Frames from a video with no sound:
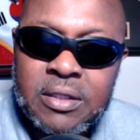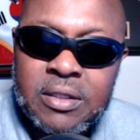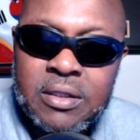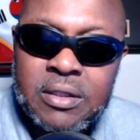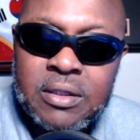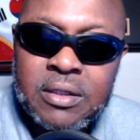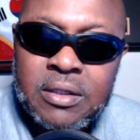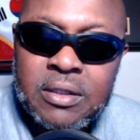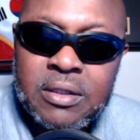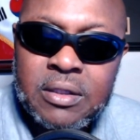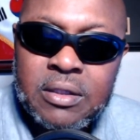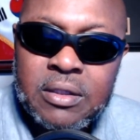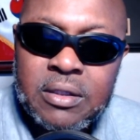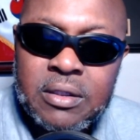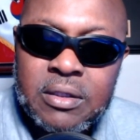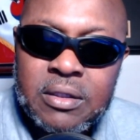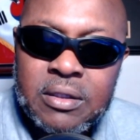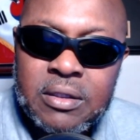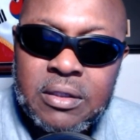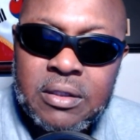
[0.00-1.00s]

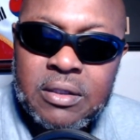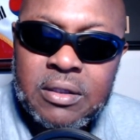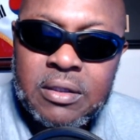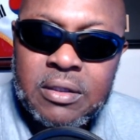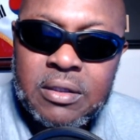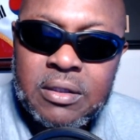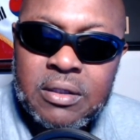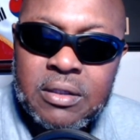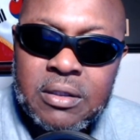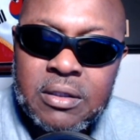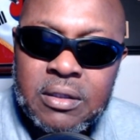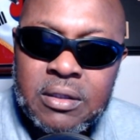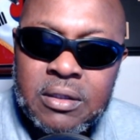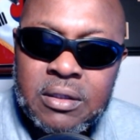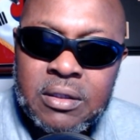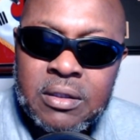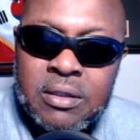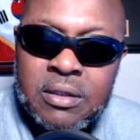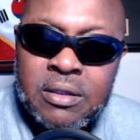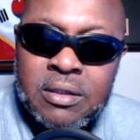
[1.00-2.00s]

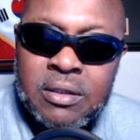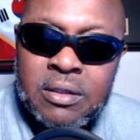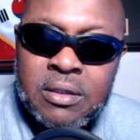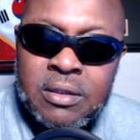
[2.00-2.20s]
[no speech]